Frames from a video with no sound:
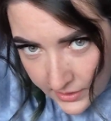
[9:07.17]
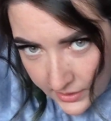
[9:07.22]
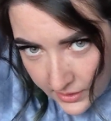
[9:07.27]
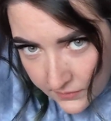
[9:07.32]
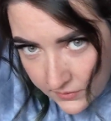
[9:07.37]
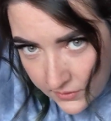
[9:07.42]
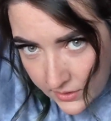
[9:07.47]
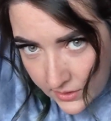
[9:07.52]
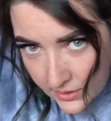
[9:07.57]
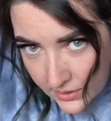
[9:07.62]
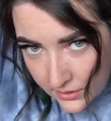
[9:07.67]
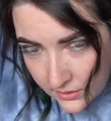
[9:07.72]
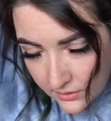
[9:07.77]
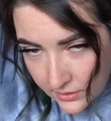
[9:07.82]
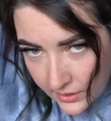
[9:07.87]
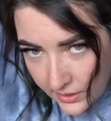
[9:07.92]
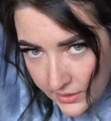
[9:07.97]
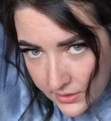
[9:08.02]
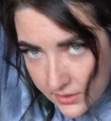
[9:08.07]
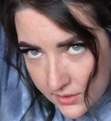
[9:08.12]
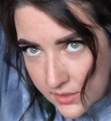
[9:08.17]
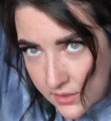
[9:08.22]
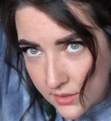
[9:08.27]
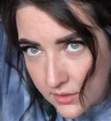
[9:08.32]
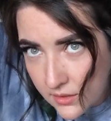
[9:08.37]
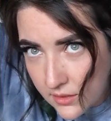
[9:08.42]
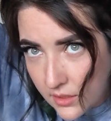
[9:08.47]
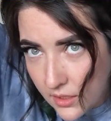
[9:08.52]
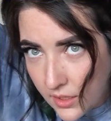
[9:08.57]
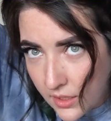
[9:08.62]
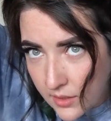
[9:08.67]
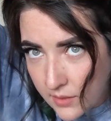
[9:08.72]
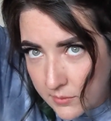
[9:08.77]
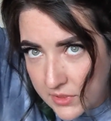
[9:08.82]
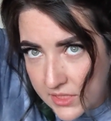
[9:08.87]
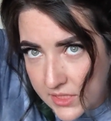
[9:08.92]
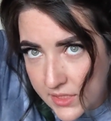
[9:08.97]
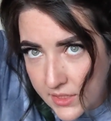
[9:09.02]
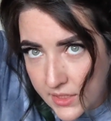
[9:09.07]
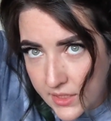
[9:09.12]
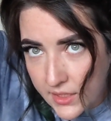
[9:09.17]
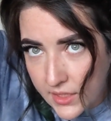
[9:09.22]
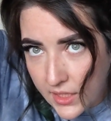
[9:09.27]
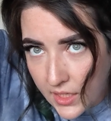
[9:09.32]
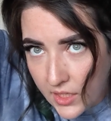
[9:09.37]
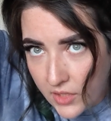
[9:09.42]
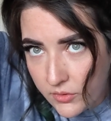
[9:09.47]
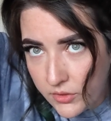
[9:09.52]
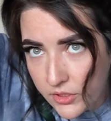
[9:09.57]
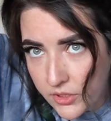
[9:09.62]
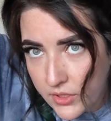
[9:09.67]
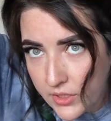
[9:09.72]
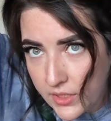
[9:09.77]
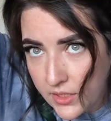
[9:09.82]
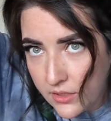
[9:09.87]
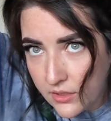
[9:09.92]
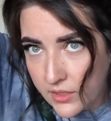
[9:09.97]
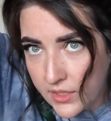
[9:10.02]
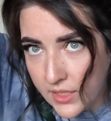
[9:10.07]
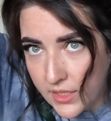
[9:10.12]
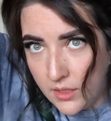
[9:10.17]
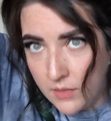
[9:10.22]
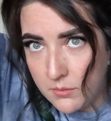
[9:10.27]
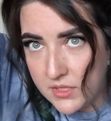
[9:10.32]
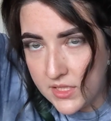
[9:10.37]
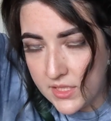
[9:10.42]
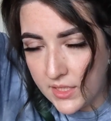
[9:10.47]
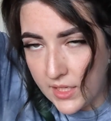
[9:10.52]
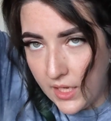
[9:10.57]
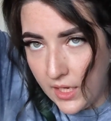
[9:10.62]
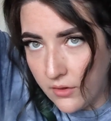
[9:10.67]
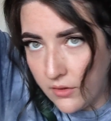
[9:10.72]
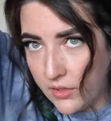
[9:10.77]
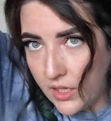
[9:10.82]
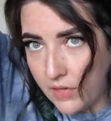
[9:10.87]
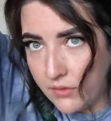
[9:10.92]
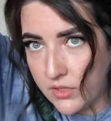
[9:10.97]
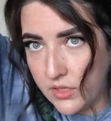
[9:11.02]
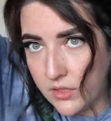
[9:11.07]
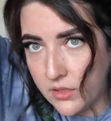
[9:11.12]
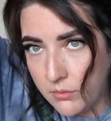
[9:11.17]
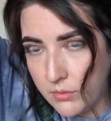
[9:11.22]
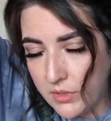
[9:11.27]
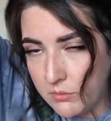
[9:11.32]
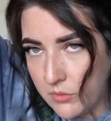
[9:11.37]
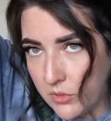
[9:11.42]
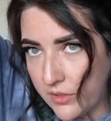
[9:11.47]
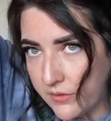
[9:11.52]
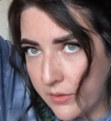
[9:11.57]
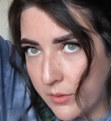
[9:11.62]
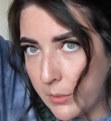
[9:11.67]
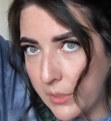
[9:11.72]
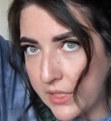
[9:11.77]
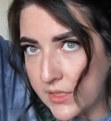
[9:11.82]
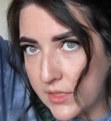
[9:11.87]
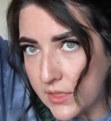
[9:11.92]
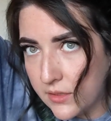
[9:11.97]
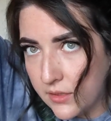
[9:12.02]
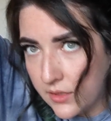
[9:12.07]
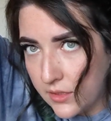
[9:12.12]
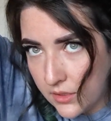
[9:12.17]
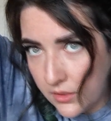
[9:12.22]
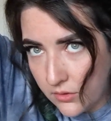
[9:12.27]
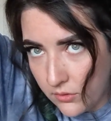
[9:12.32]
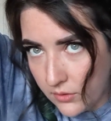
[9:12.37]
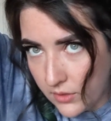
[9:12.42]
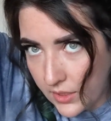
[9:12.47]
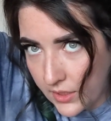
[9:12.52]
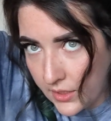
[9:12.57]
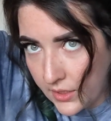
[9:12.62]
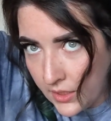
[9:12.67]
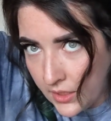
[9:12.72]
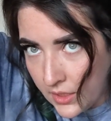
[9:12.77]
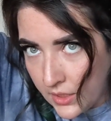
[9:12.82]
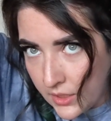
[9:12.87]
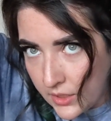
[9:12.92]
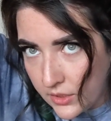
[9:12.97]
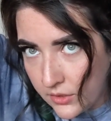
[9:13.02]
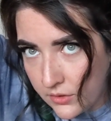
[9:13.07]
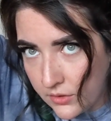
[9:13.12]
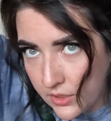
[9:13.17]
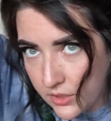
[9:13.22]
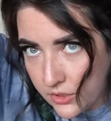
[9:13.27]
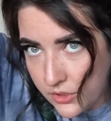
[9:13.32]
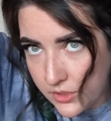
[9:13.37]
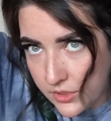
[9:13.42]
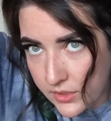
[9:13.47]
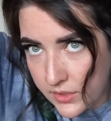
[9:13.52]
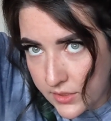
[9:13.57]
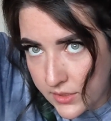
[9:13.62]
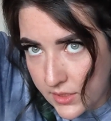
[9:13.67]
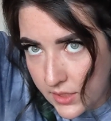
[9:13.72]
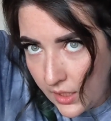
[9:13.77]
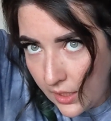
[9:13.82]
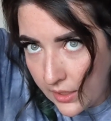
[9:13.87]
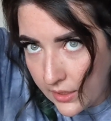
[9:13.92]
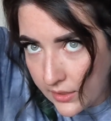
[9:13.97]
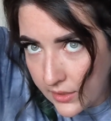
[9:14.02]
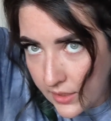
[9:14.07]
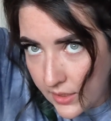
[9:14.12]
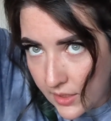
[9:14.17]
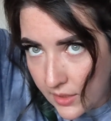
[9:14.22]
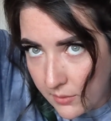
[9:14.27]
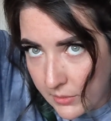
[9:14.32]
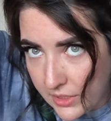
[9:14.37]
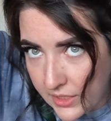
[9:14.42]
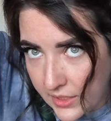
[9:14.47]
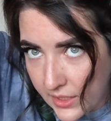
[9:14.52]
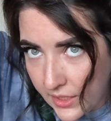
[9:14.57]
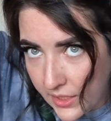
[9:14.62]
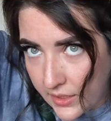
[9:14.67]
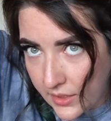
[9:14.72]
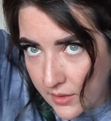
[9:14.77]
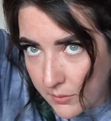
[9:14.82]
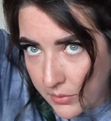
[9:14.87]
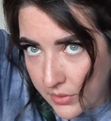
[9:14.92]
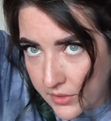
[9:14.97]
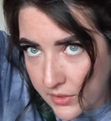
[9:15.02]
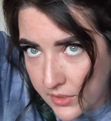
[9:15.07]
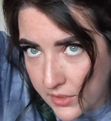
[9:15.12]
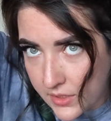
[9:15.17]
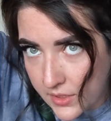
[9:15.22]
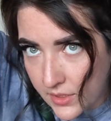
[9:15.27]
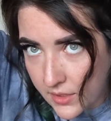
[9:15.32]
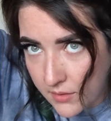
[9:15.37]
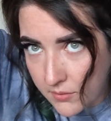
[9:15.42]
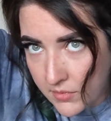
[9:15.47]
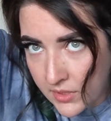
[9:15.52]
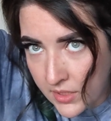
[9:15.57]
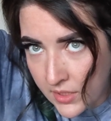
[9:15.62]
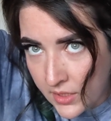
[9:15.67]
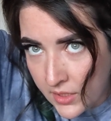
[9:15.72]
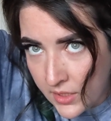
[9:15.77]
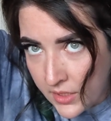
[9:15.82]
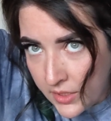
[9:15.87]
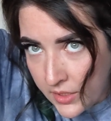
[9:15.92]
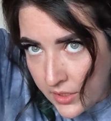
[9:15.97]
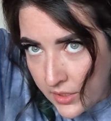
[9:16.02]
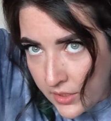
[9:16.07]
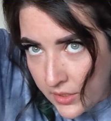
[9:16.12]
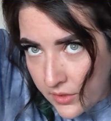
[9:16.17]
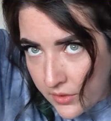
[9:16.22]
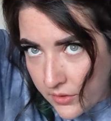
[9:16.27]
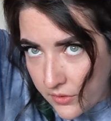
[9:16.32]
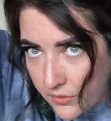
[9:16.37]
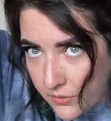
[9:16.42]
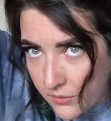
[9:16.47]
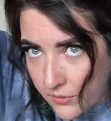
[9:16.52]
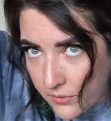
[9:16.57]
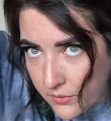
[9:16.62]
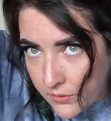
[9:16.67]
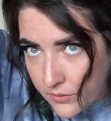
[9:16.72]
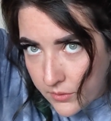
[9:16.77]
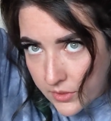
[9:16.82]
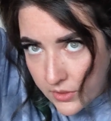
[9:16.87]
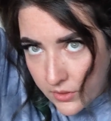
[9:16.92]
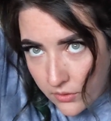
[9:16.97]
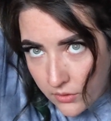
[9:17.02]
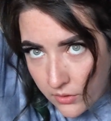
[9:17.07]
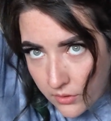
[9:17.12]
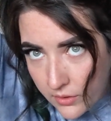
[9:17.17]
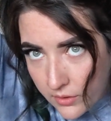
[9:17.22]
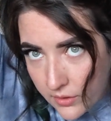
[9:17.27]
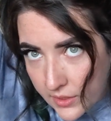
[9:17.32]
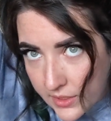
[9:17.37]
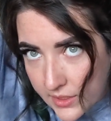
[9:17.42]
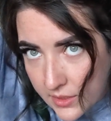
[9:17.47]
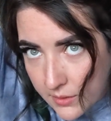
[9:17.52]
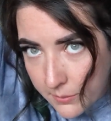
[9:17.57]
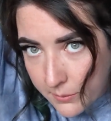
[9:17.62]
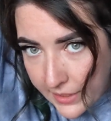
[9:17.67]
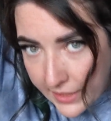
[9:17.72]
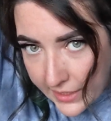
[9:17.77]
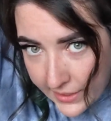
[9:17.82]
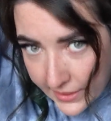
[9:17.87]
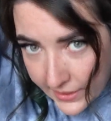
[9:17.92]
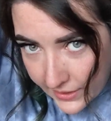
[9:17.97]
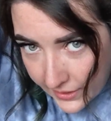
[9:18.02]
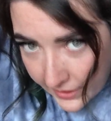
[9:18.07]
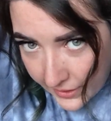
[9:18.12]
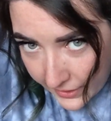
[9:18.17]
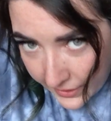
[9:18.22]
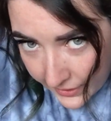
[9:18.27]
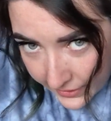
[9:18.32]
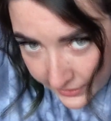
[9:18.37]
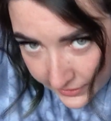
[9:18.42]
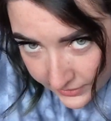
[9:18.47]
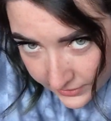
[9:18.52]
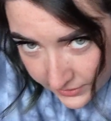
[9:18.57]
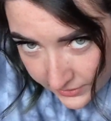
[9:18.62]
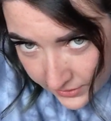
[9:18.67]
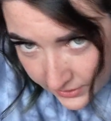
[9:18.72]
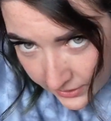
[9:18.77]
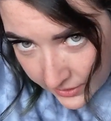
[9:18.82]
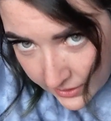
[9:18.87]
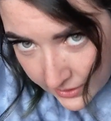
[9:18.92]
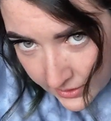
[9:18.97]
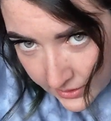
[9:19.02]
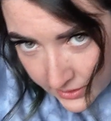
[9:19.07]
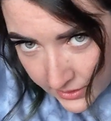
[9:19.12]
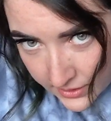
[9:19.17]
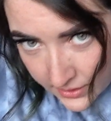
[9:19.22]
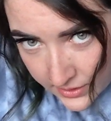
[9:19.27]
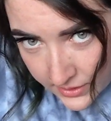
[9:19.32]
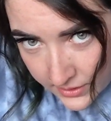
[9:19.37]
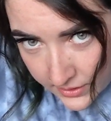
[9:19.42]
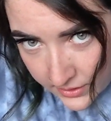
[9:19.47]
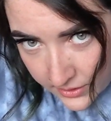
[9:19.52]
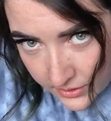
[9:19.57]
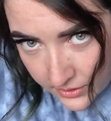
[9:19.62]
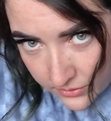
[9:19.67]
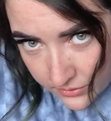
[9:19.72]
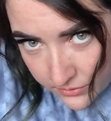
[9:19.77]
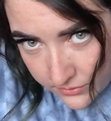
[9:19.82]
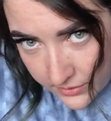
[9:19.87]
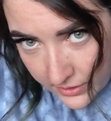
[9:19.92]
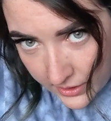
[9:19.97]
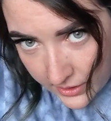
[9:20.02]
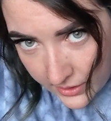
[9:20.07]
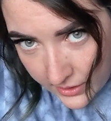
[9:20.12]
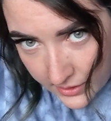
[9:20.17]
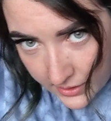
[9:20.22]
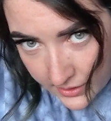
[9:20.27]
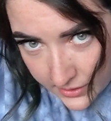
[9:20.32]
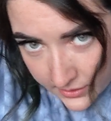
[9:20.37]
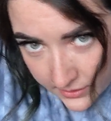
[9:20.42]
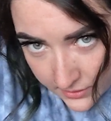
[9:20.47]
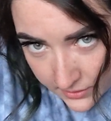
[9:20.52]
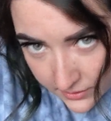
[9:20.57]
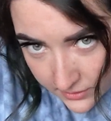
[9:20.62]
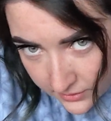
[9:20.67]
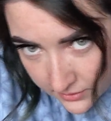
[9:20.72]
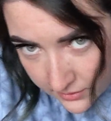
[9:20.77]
If you get little ends sticking out, you can either let them stick out and have a little bit more of a messy look, or you can just tuck them and kind of push them through the hole in the back as you are